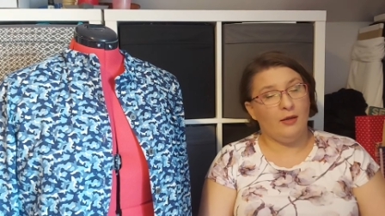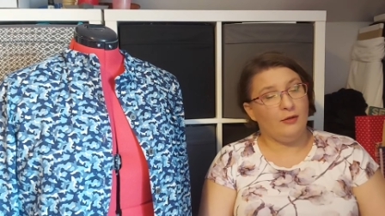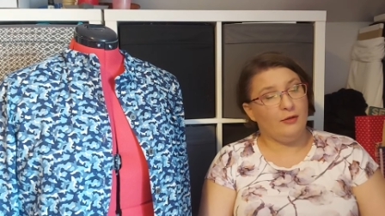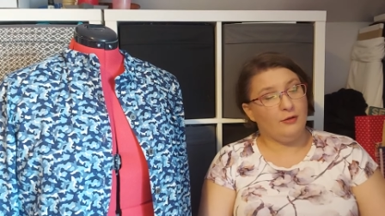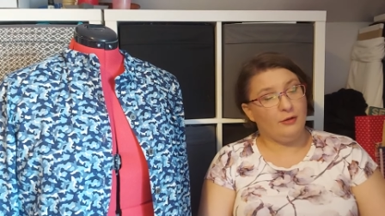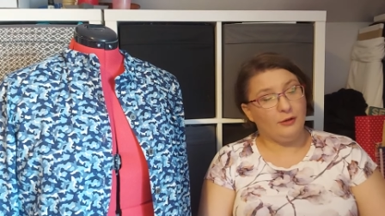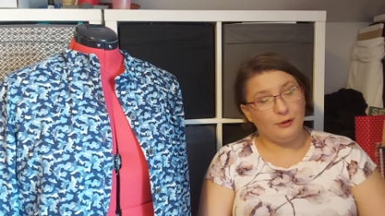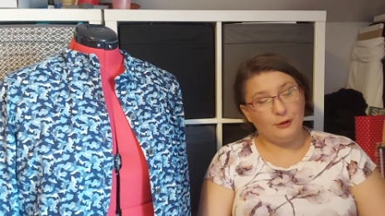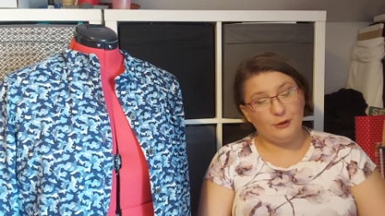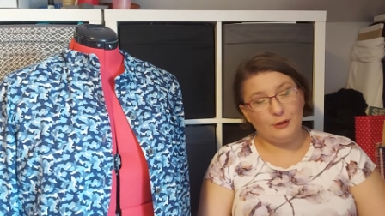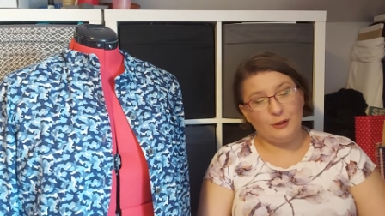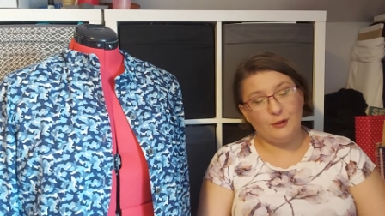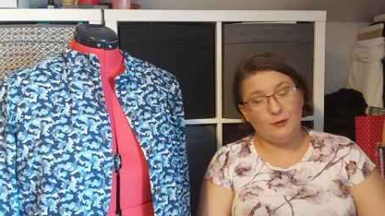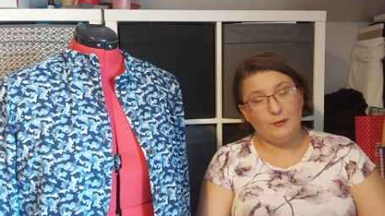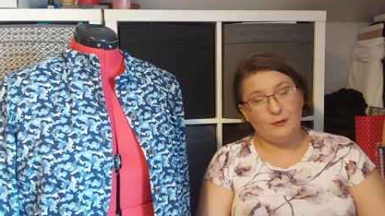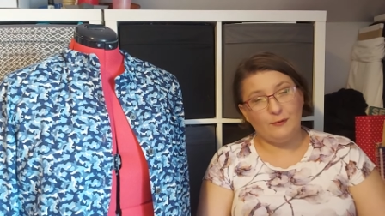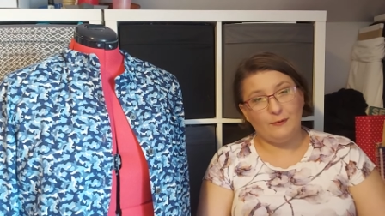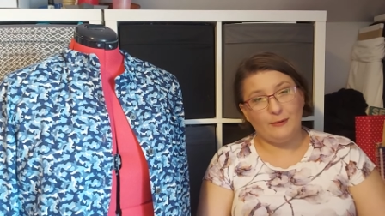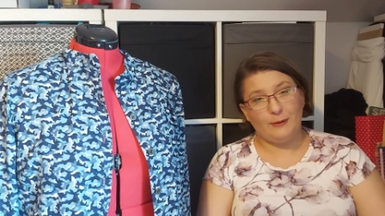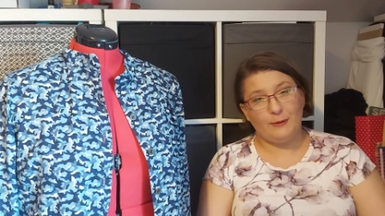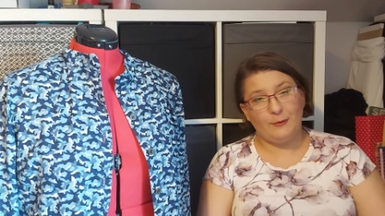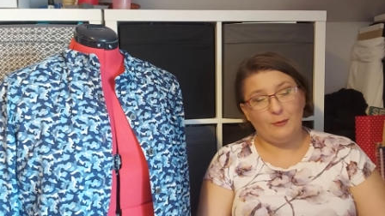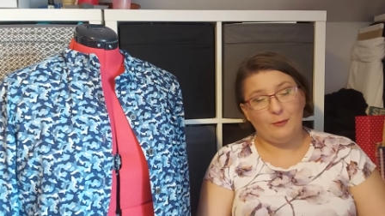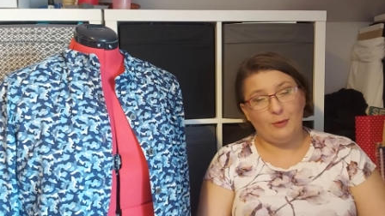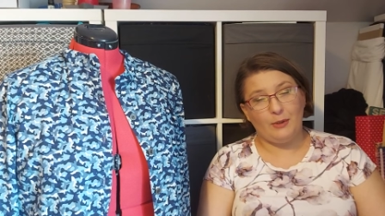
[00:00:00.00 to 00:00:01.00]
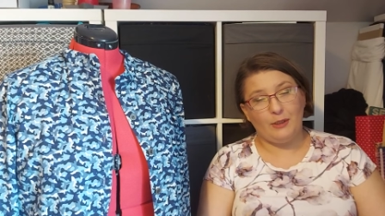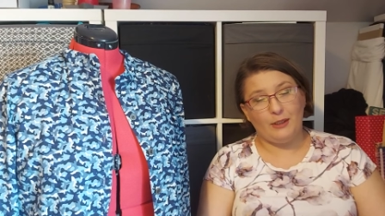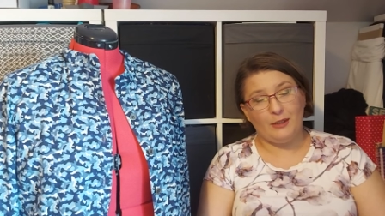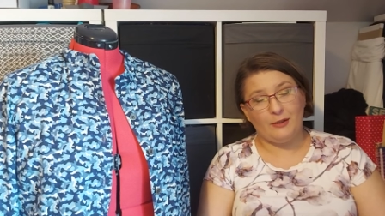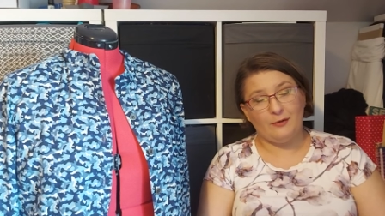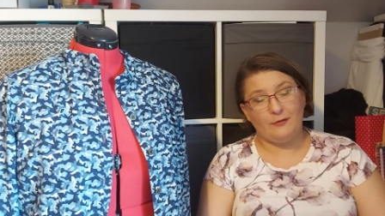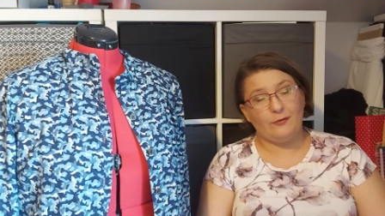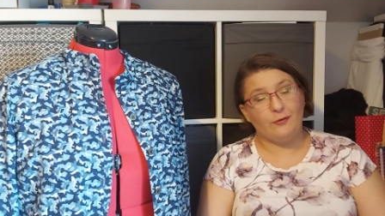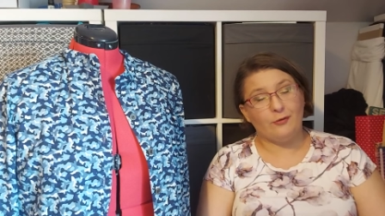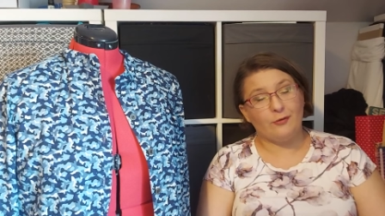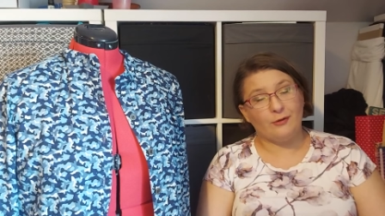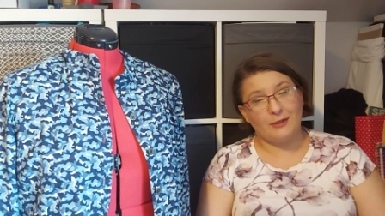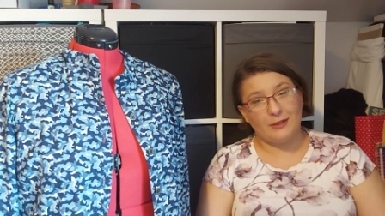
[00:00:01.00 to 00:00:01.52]
don't know if I will make it
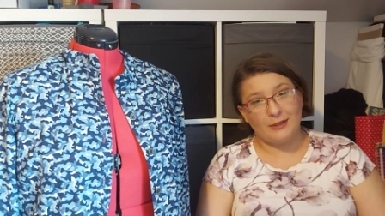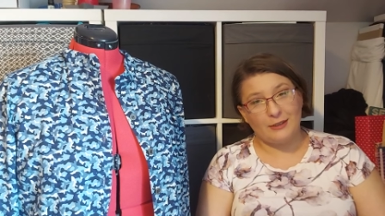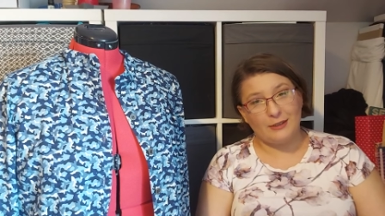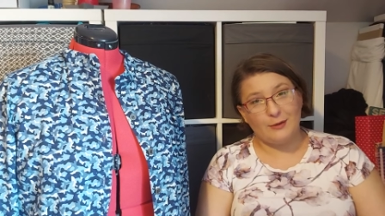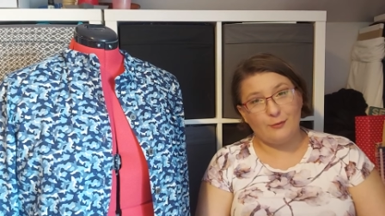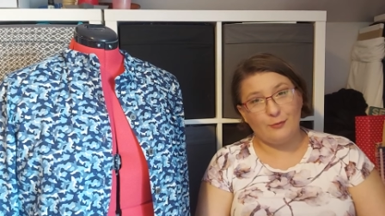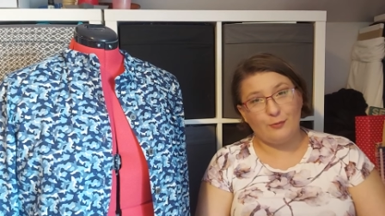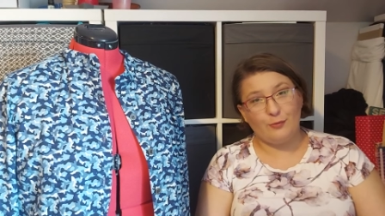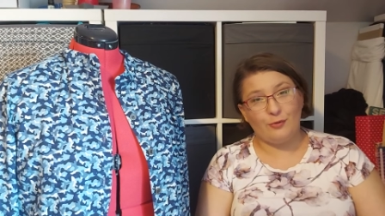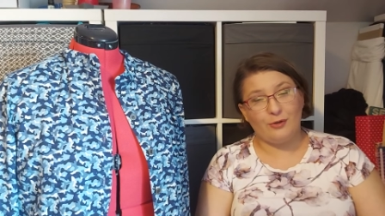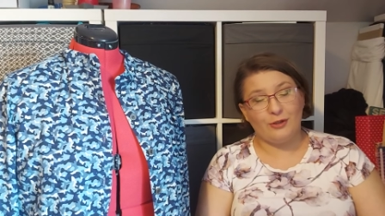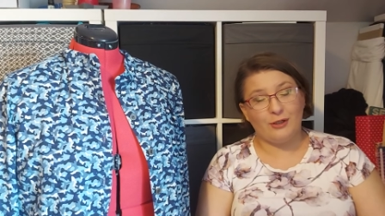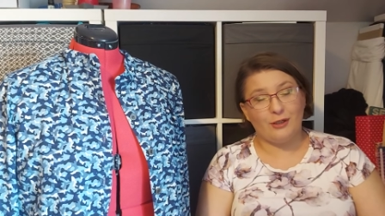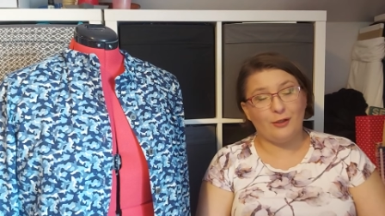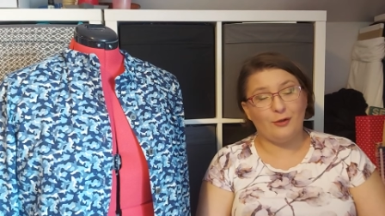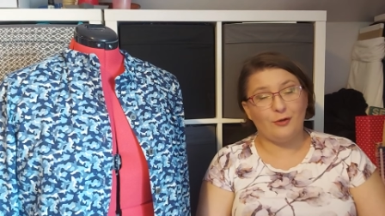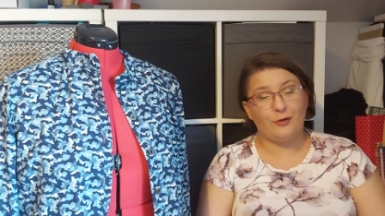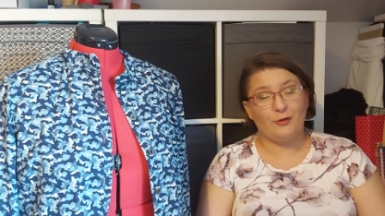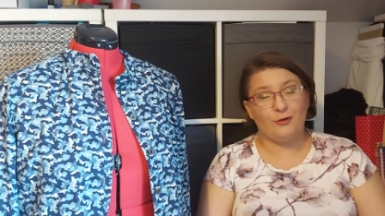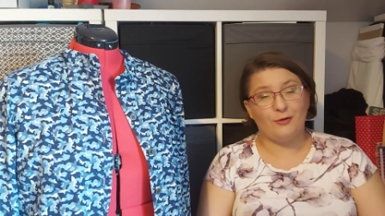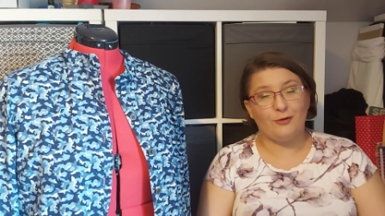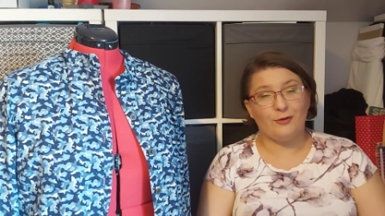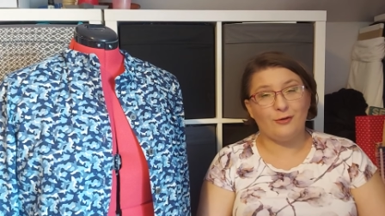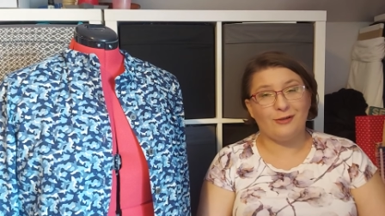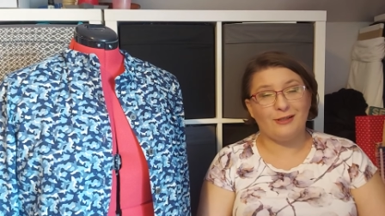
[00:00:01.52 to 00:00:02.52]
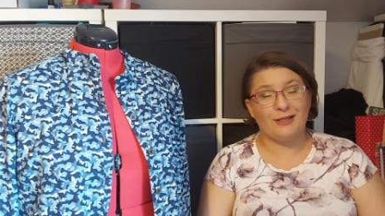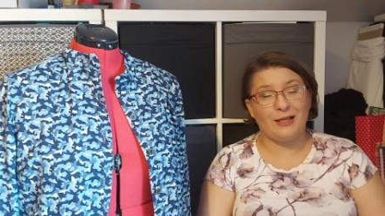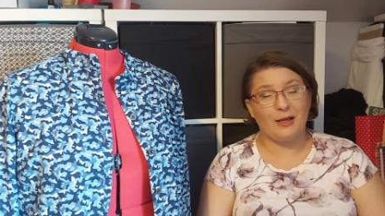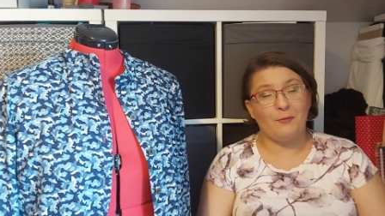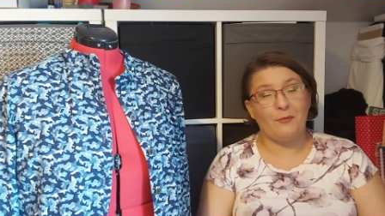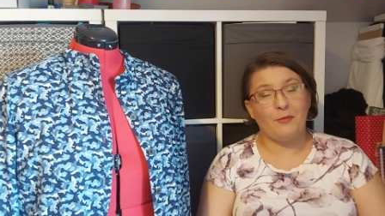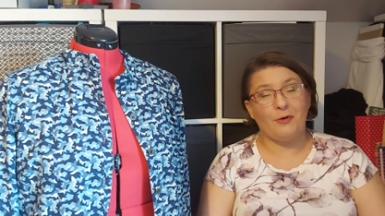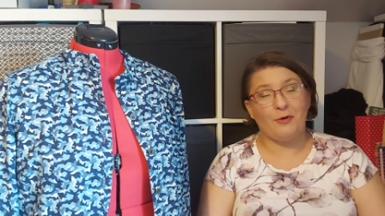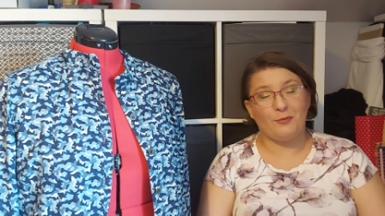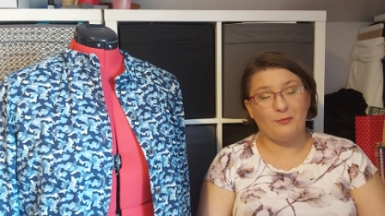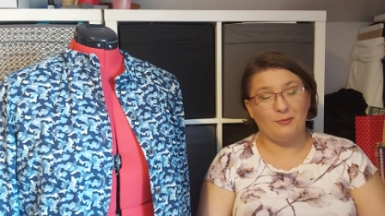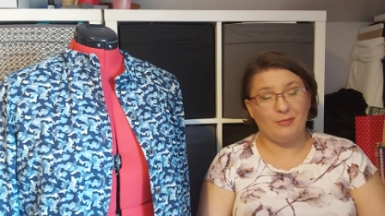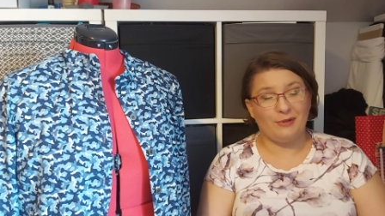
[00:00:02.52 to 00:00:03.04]
for this spring or
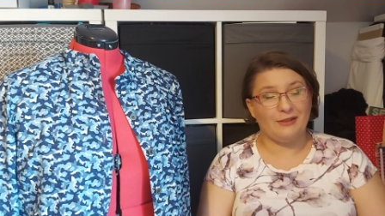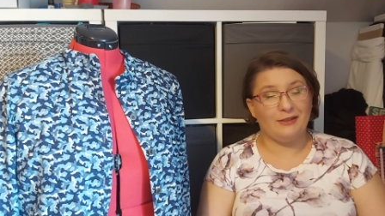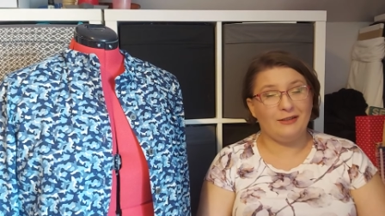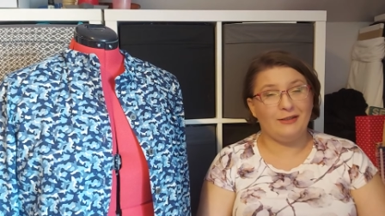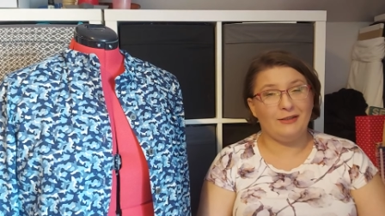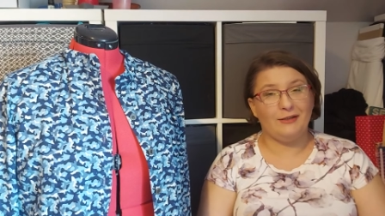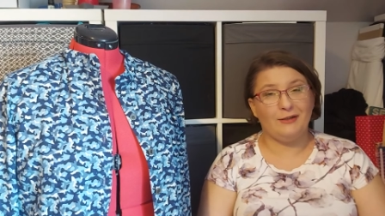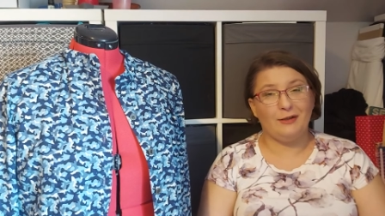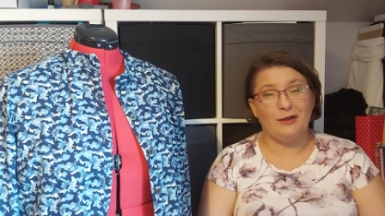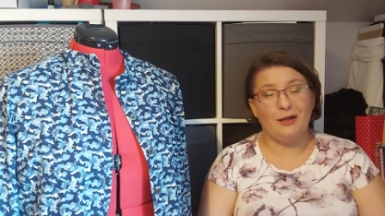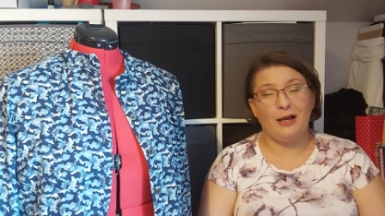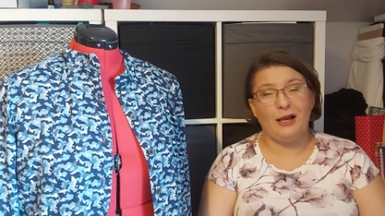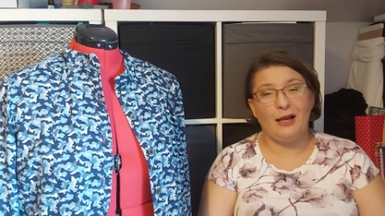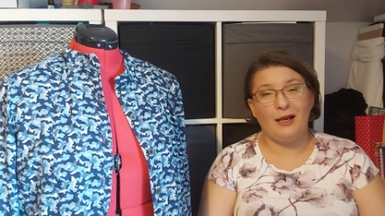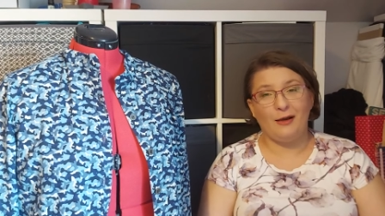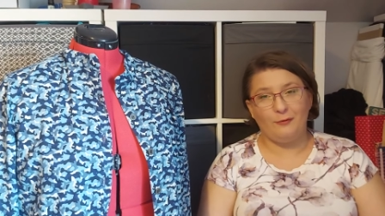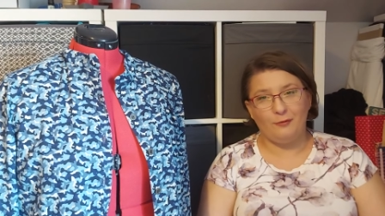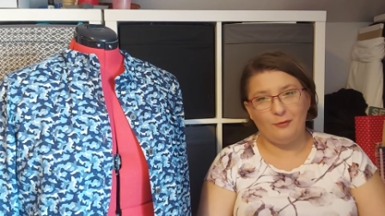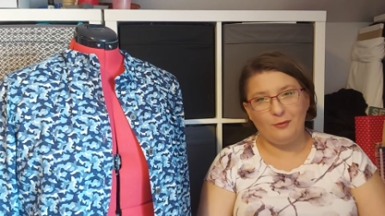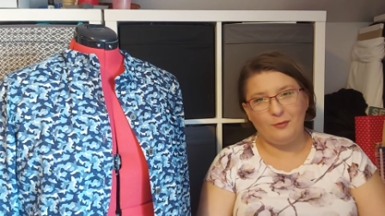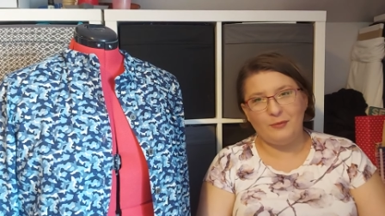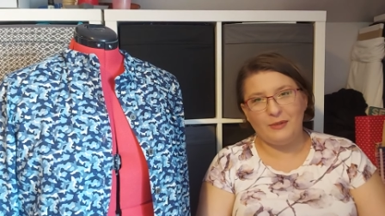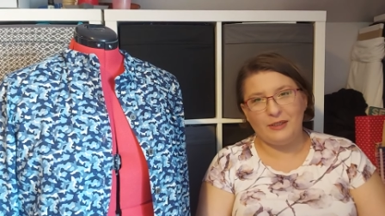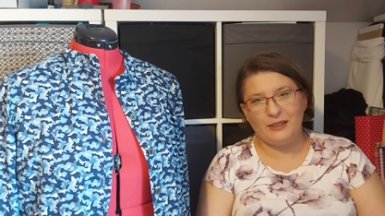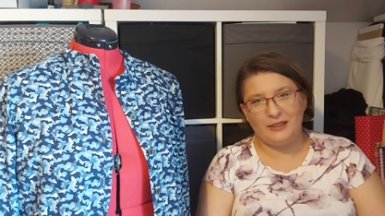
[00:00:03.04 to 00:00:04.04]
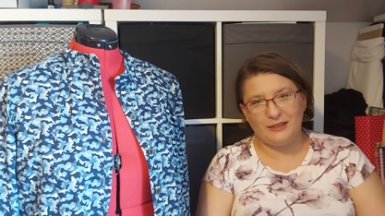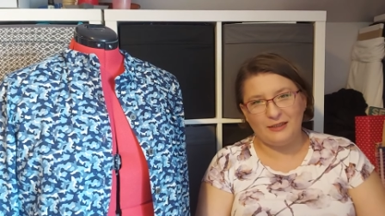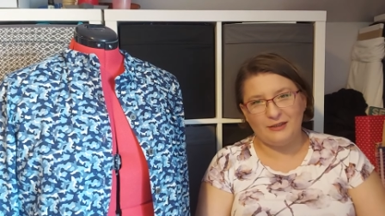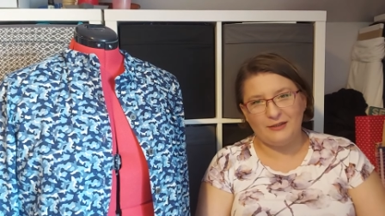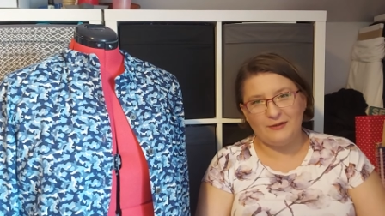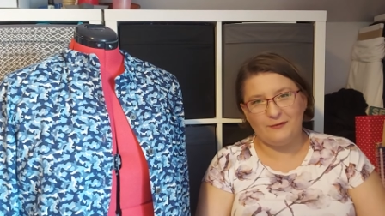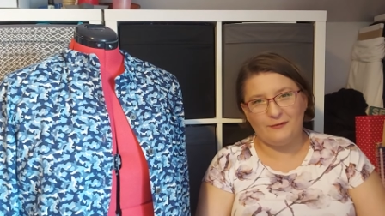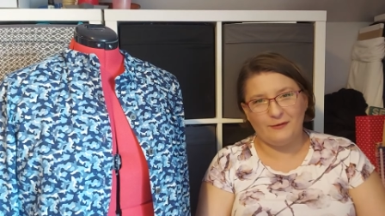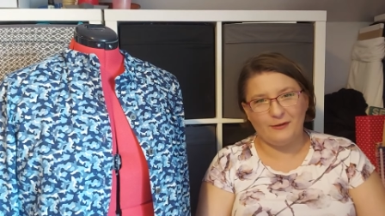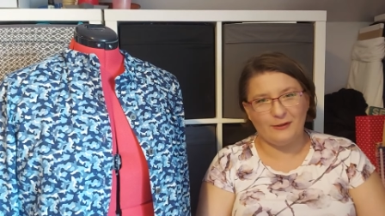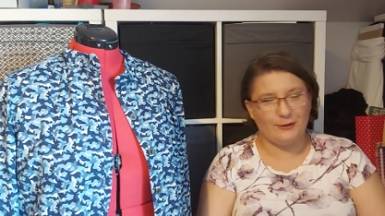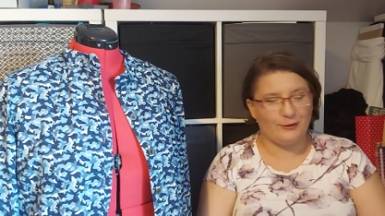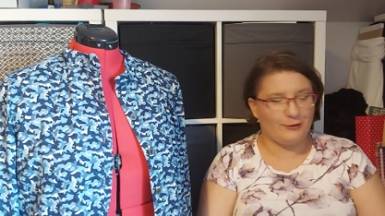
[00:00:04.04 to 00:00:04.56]
summer but I will make it
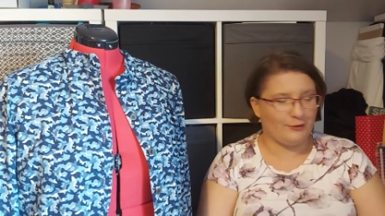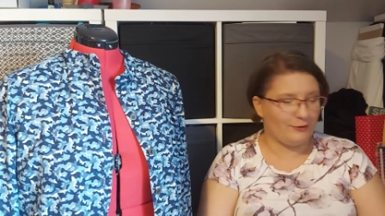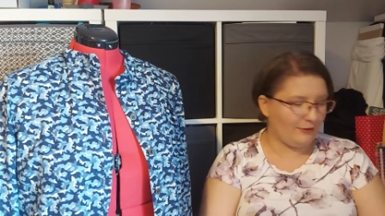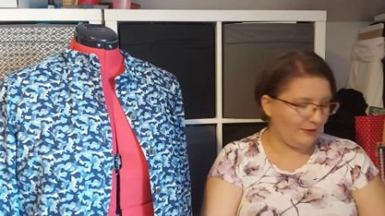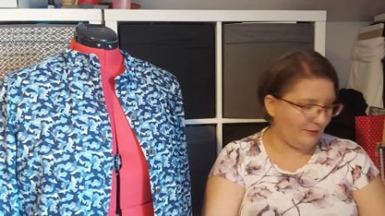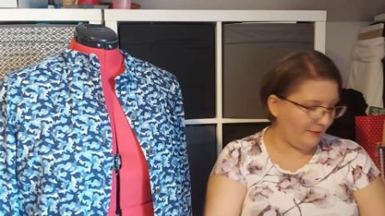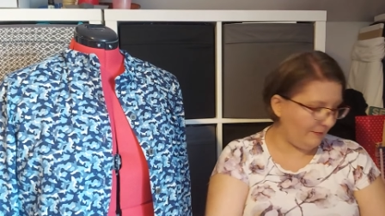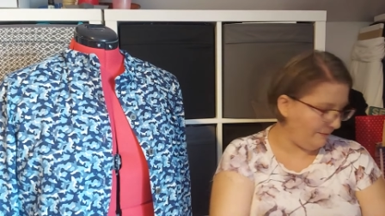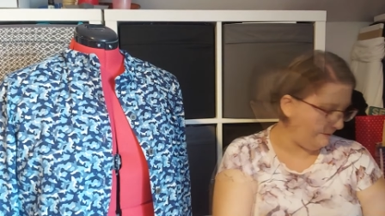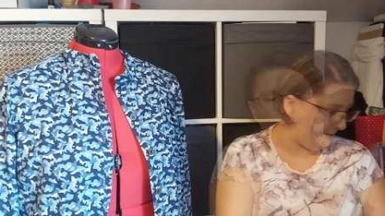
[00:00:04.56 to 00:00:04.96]
eventually